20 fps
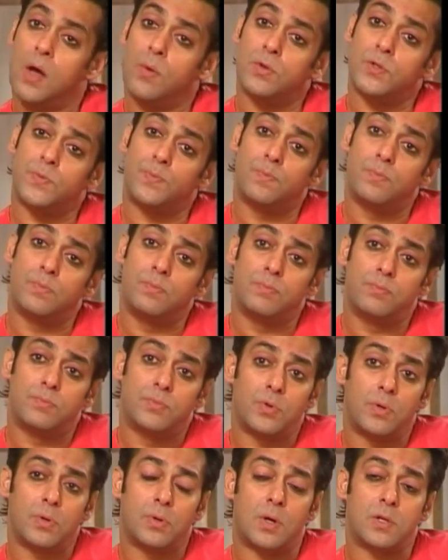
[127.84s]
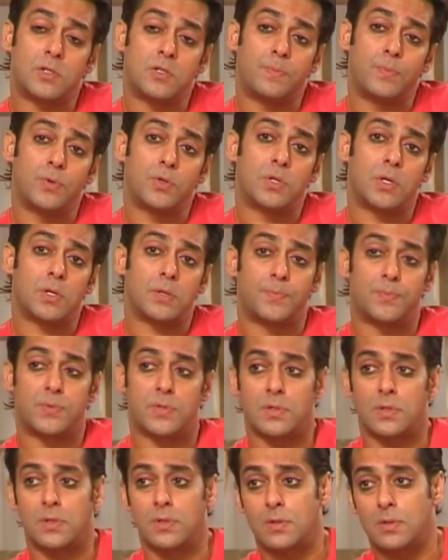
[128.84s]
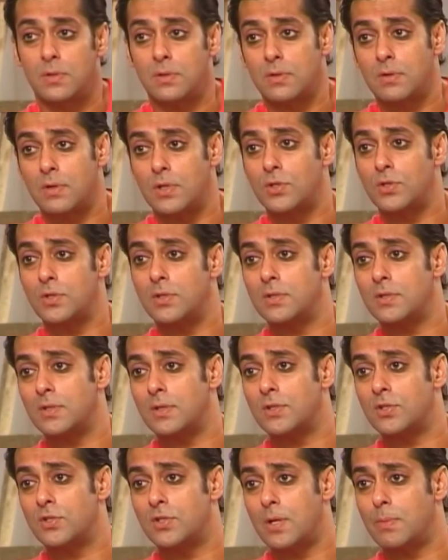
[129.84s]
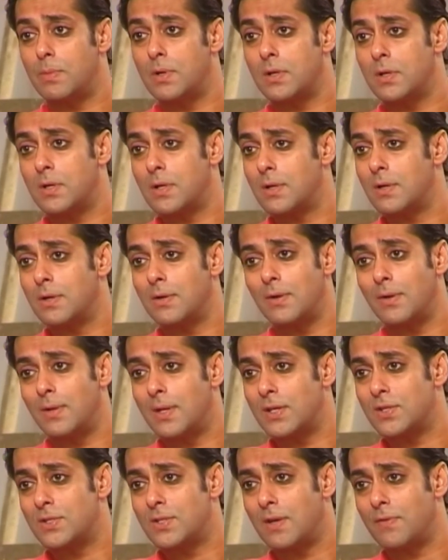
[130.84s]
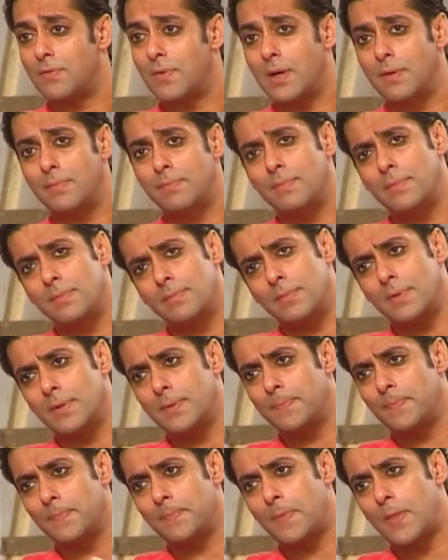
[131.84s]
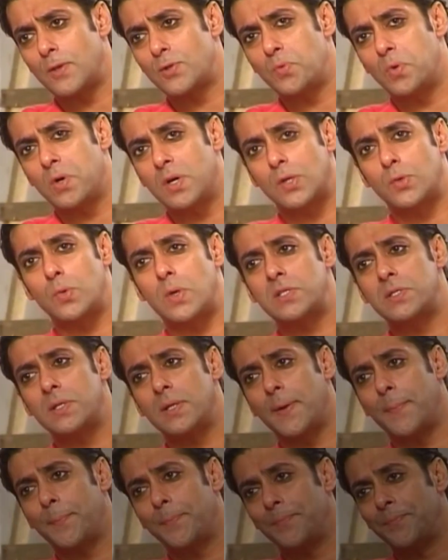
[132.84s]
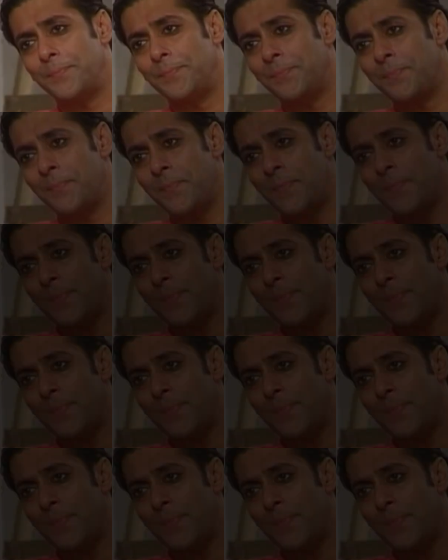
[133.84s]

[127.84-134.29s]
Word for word: I was doing lots of push-ups and crunches and stomach and all that stuff. I used to work out twice a day.